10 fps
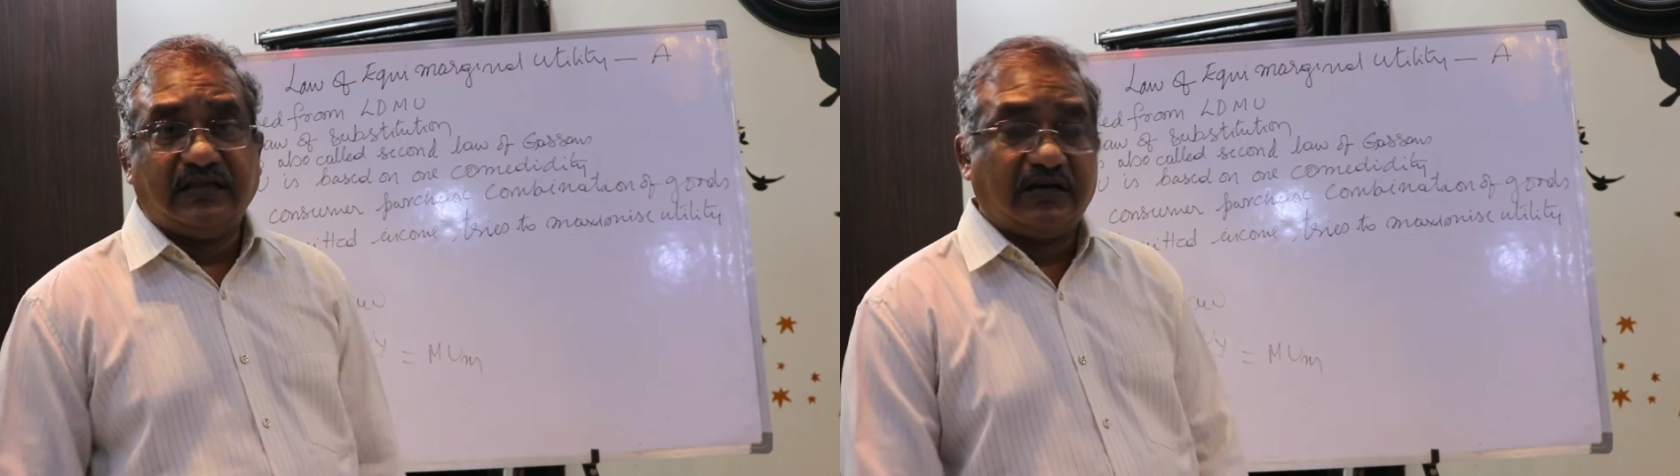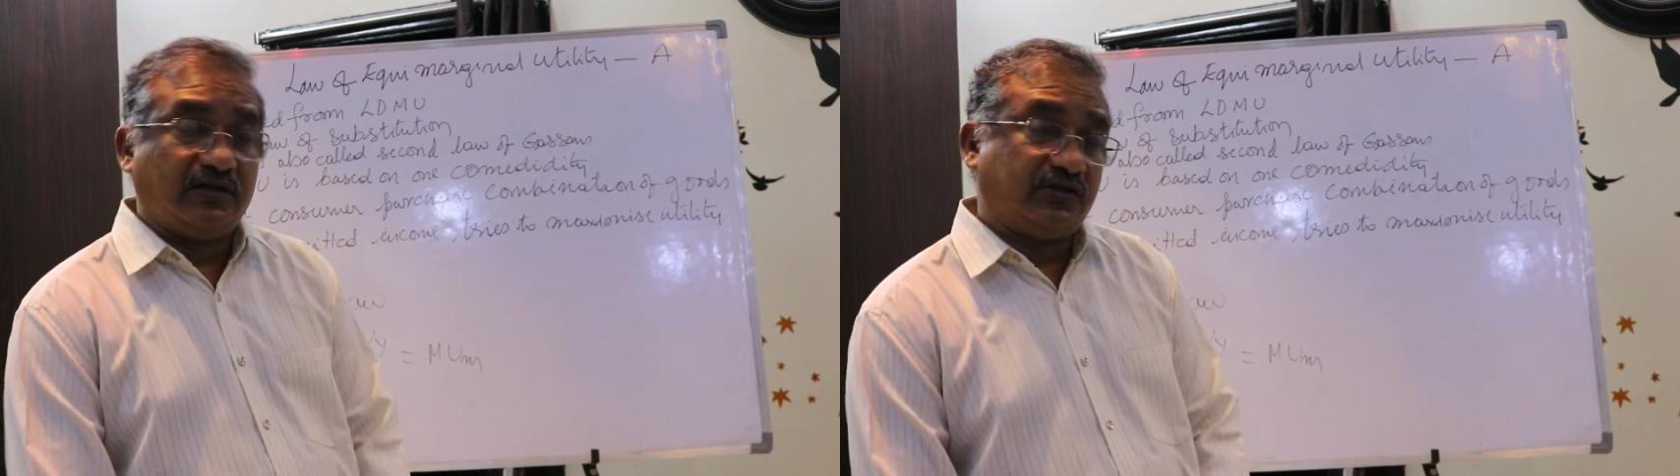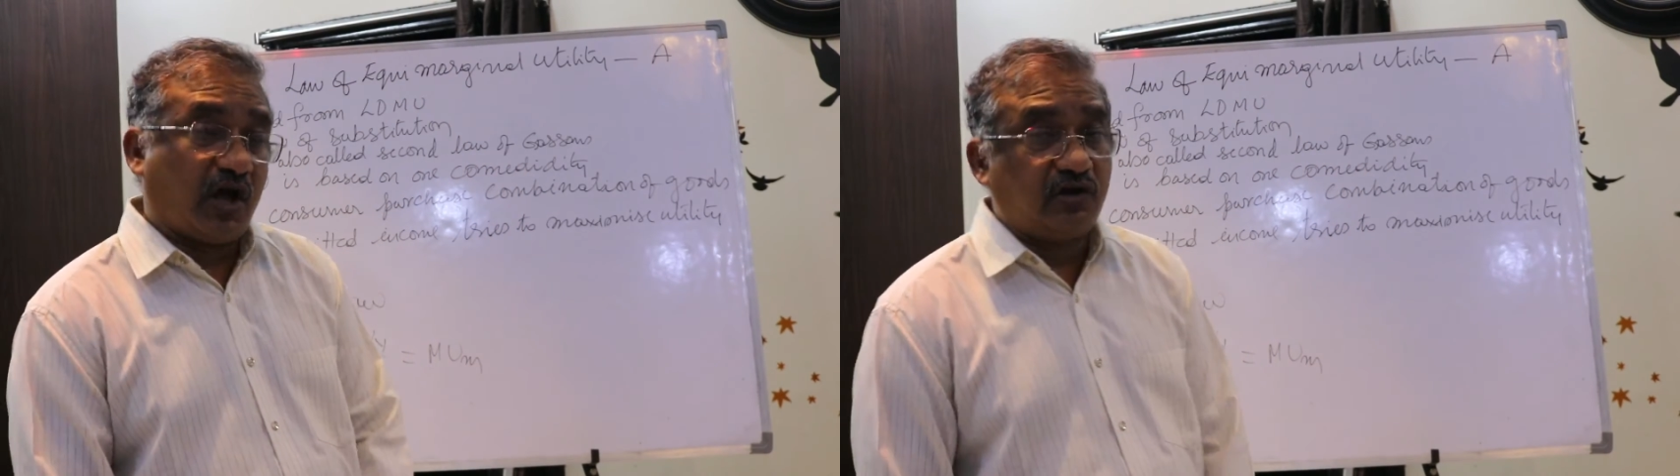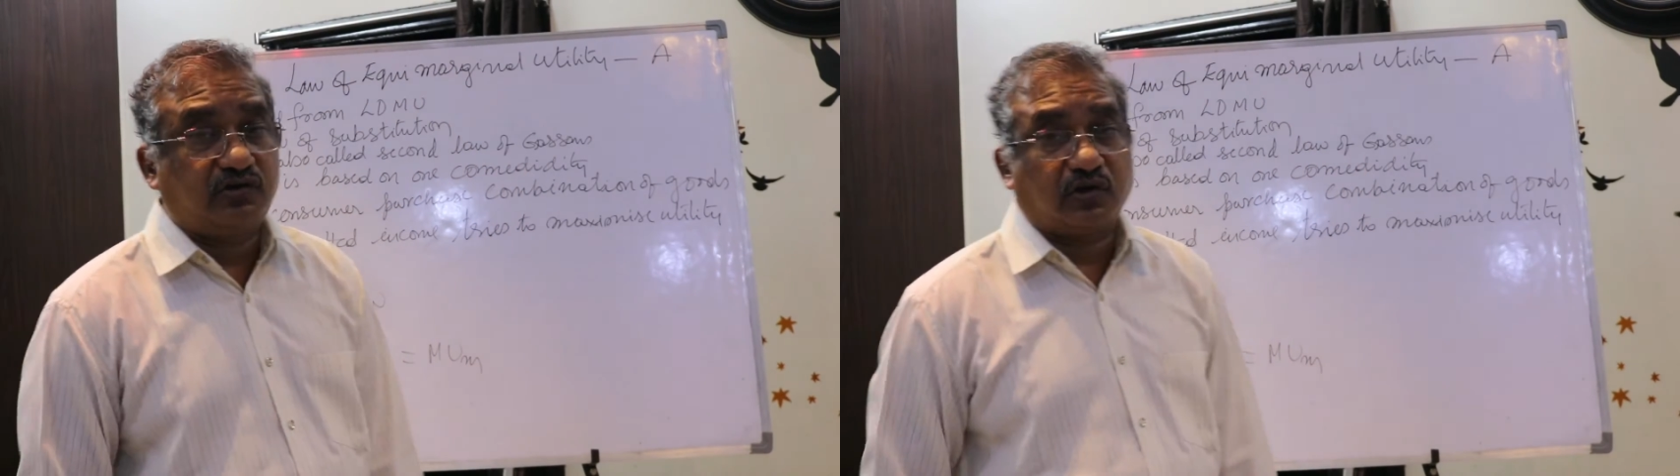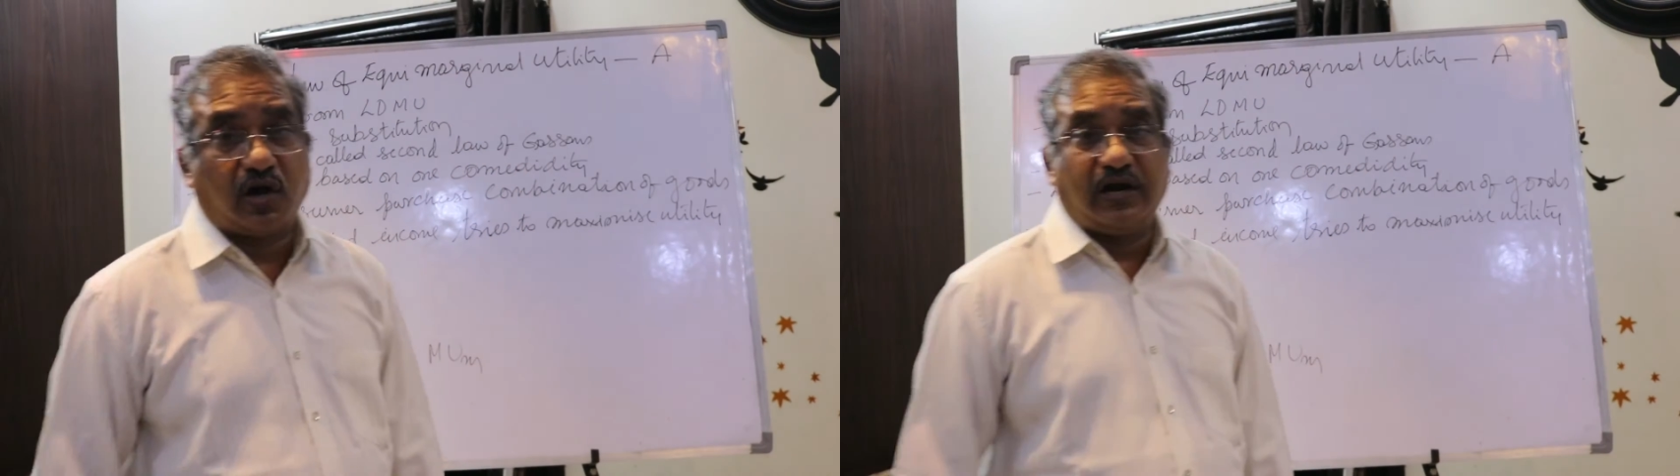That is
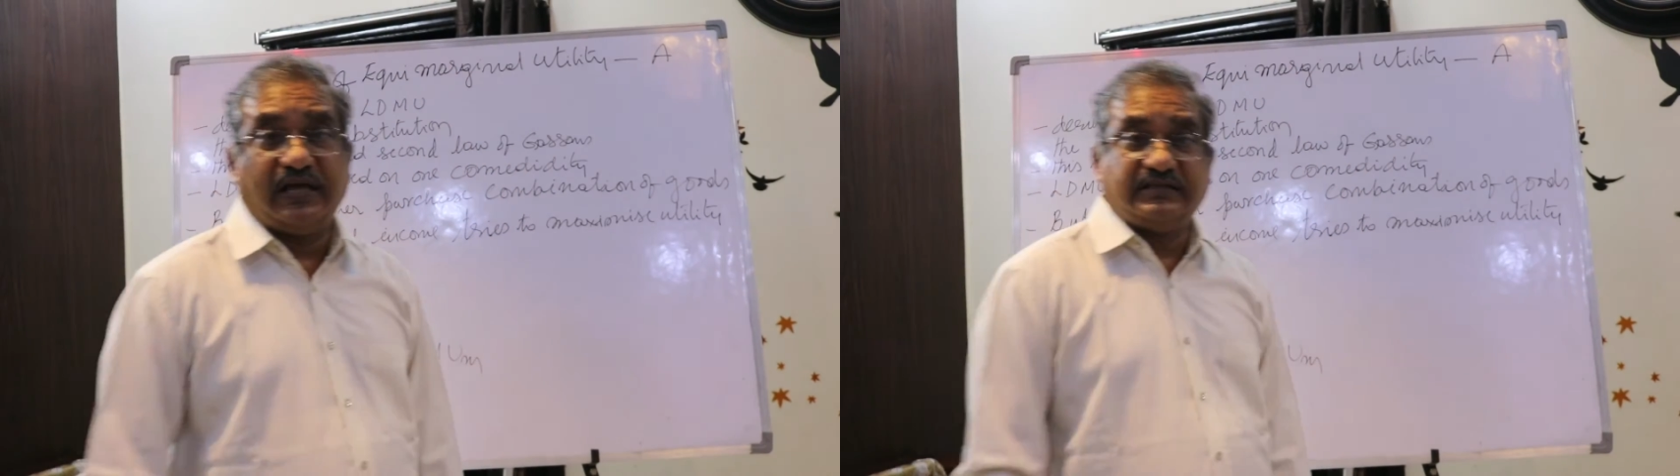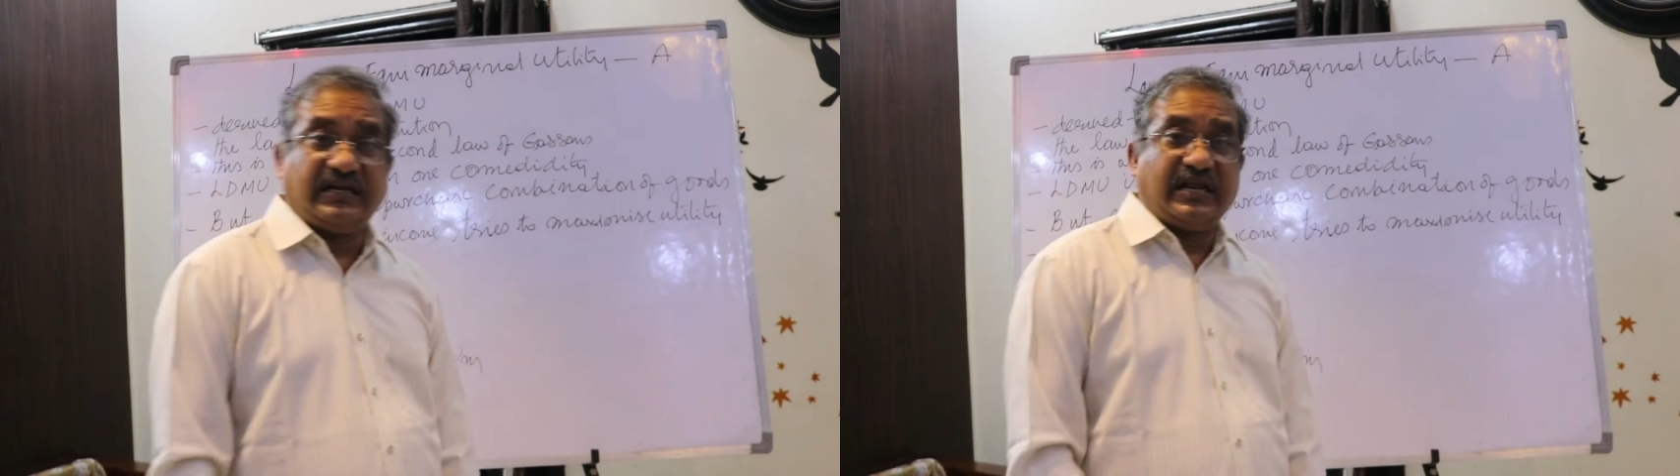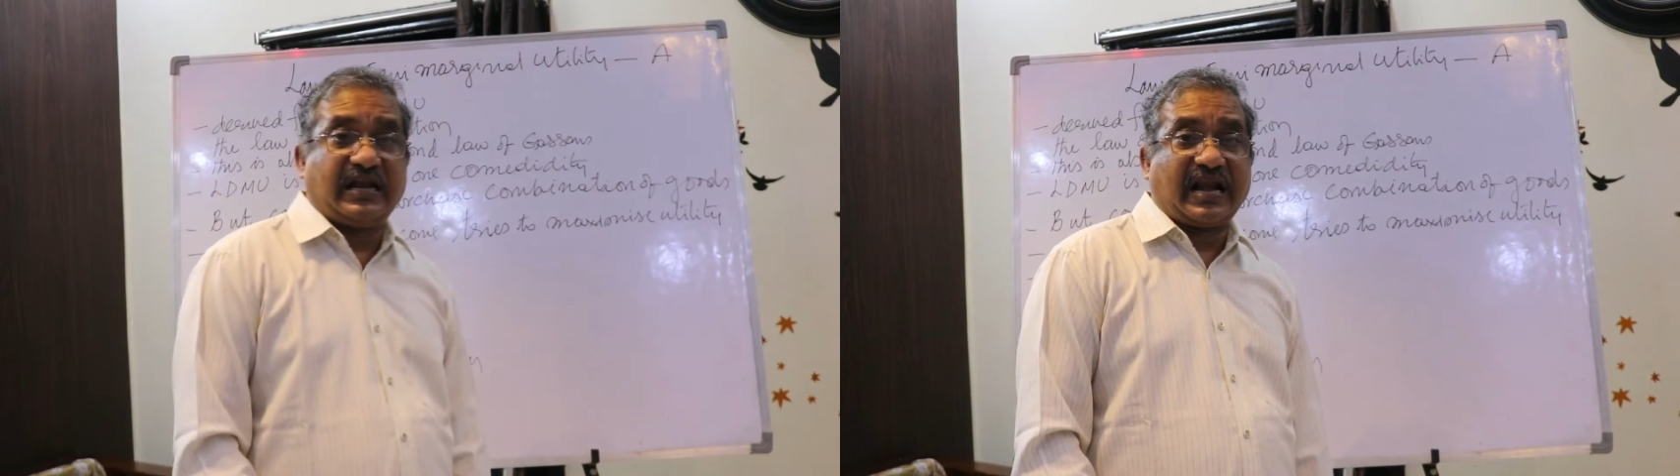also called as a